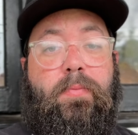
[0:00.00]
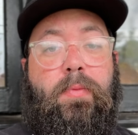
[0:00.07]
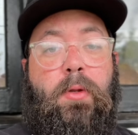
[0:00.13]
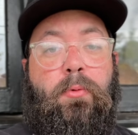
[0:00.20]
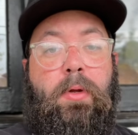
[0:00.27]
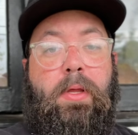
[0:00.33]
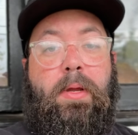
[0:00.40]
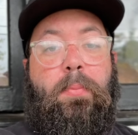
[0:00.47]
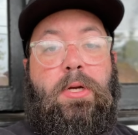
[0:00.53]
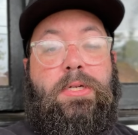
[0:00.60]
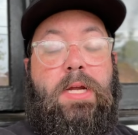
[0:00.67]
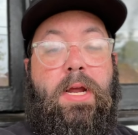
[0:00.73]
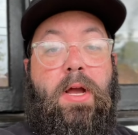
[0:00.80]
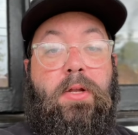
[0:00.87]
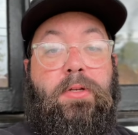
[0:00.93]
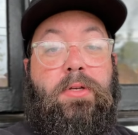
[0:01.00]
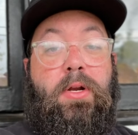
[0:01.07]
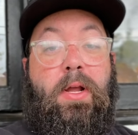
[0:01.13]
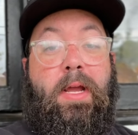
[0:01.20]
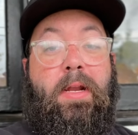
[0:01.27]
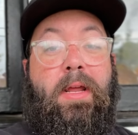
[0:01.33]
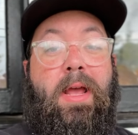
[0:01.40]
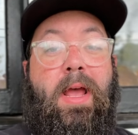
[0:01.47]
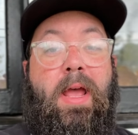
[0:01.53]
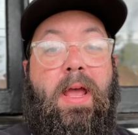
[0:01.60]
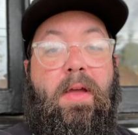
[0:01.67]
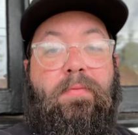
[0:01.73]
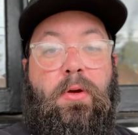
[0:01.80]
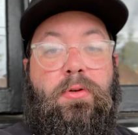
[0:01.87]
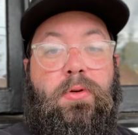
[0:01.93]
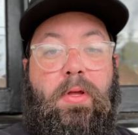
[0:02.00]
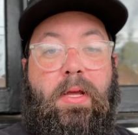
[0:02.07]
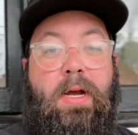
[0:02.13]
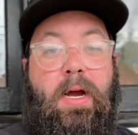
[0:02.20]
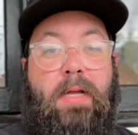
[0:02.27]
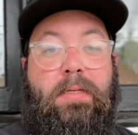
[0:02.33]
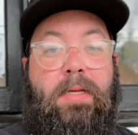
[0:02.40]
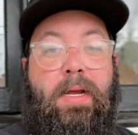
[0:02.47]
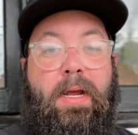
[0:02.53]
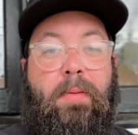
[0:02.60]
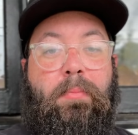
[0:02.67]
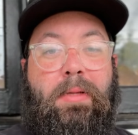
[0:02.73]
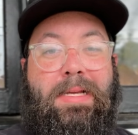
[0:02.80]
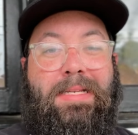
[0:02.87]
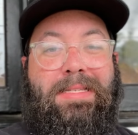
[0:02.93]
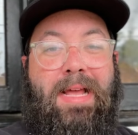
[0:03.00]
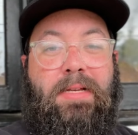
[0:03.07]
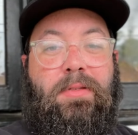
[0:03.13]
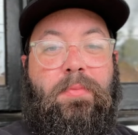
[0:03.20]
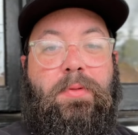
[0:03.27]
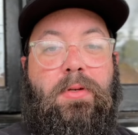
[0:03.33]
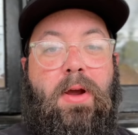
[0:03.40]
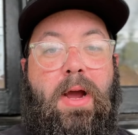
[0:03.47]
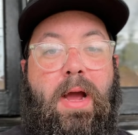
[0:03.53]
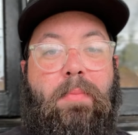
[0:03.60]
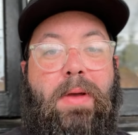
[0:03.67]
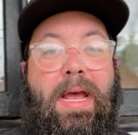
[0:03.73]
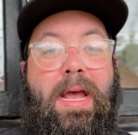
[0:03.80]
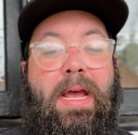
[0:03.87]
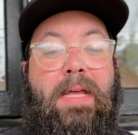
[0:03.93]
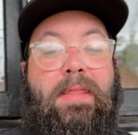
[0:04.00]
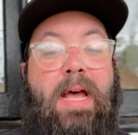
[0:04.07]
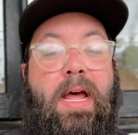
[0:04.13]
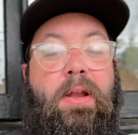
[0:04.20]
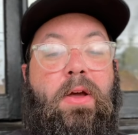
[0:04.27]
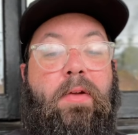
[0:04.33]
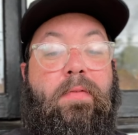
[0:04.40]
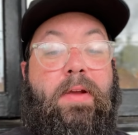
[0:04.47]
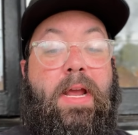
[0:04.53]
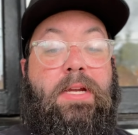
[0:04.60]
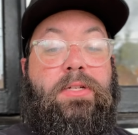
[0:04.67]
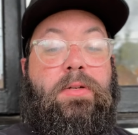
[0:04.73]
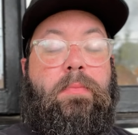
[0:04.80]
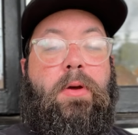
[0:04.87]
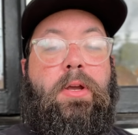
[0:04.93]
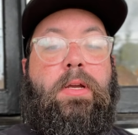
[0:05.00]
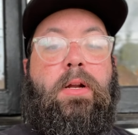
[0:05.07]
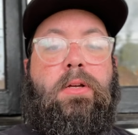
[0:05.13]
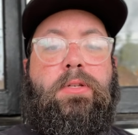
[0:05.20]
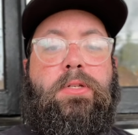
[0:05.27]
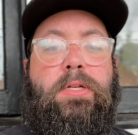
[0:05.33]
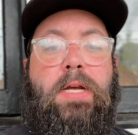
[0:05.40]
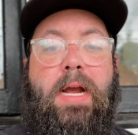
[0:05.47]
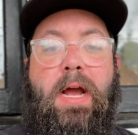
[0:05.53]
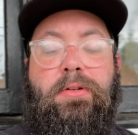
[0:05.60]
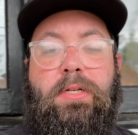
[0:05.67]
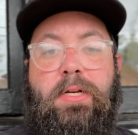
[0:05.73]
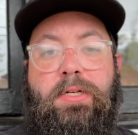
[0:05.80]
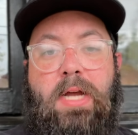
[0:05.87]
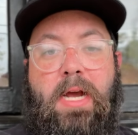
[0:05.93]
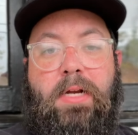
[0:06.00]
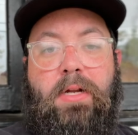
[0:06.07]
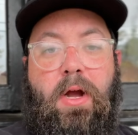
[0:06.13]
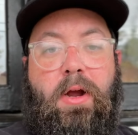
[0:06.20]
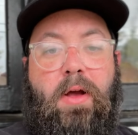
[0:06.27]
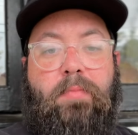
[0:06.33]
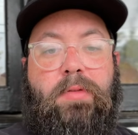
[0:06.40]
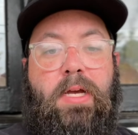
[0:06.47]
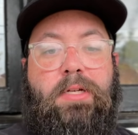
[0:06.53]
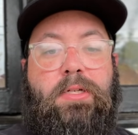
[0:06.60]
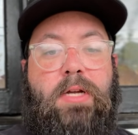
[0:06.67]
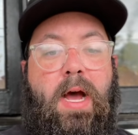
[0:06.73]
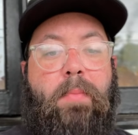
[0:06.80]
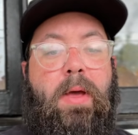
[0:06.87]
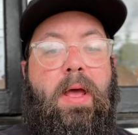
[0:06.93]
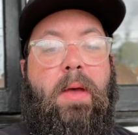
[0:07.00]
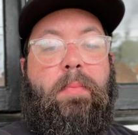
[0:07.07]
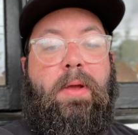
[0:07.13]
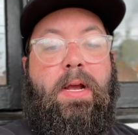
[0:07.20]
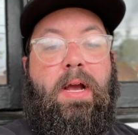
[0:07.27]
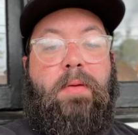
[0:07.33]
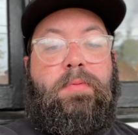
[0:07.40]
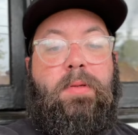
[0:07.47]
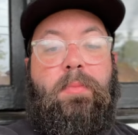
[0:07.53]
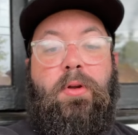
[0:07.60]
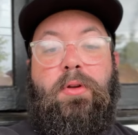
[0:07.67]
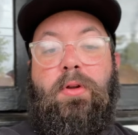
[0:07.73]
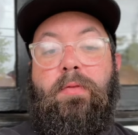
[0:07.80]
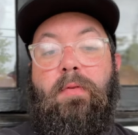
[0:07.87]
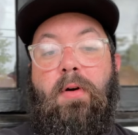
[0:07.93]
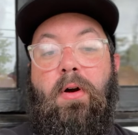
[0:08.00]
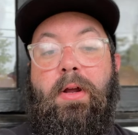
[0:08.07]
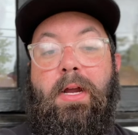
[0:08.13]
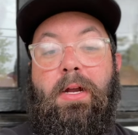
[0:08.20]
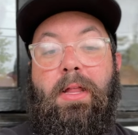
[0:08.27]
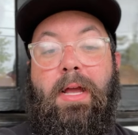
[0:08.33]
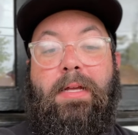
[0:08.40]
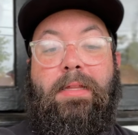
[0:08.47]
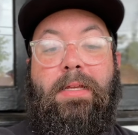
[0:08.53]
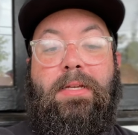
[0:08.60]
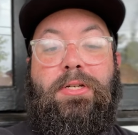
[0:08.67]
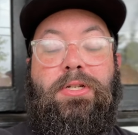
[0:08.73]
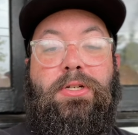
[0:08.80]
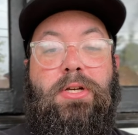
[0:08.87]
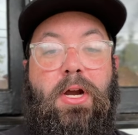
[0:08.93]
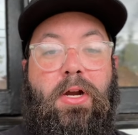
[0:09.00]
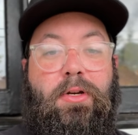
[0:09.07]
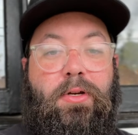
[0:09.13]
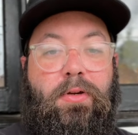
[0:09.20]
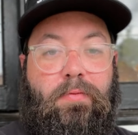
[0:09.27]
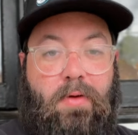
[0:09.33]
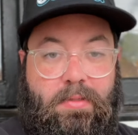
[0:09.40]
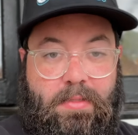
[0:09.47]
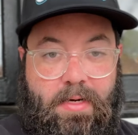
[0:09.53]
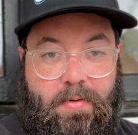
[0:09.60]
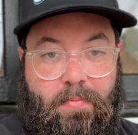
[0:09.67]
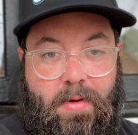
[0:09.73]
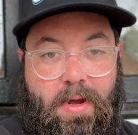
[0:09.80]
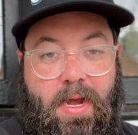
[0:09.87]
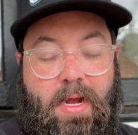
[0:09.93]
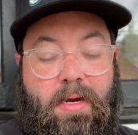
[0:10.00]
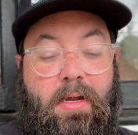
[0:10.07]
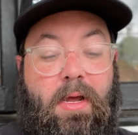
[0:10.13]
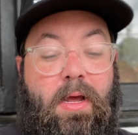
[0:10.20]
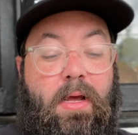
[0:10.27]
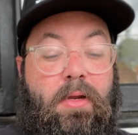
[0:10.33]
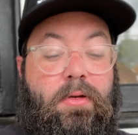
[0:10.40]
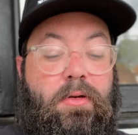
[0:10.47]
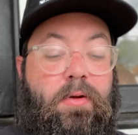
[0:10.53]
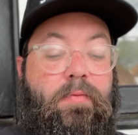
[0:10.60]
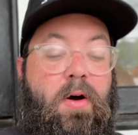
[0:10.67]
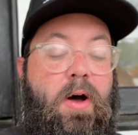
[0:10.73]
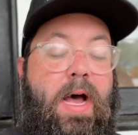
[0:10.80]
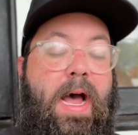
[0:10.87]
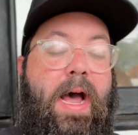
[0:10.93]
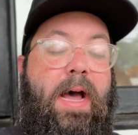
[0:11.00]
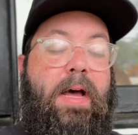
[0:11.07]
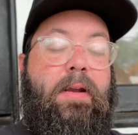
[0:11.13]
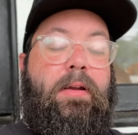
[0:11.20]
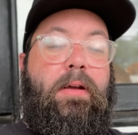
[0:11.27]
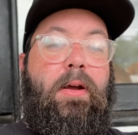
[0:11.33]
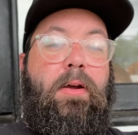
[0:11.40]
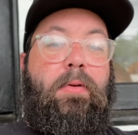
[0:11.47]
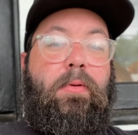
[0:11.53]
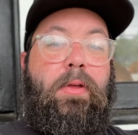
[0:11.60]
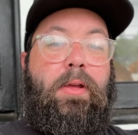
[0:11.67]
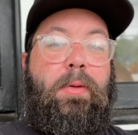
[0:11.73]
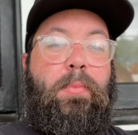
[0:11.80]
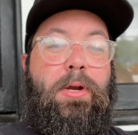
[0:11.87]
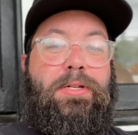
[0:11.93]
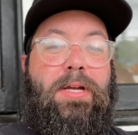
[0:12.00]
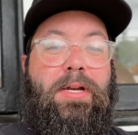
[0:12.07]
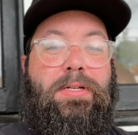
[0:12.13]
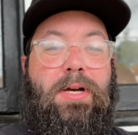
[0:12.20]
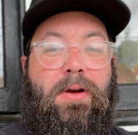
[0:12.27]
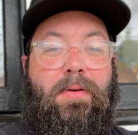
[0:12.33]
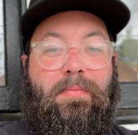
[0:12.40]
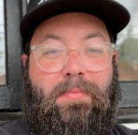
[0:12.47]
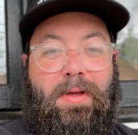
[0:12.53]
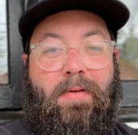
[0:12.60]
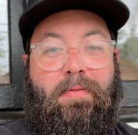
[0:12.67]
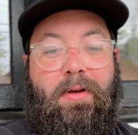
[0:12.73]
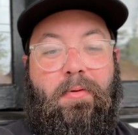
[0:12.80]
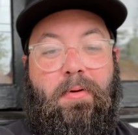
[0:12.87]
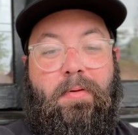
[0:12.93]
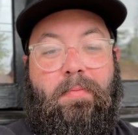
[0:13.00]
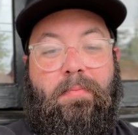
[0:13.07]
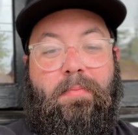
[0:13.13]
Really appreciate y'all tuning in. If you enjoy the content, again, please like, subscribe, hit that notification bell. You can also check out jinjag.com/shop. Pick up some new Duval gear like this shirt, Duval State of Mind, Duval hat. Really appreciate y'all. Have a good one.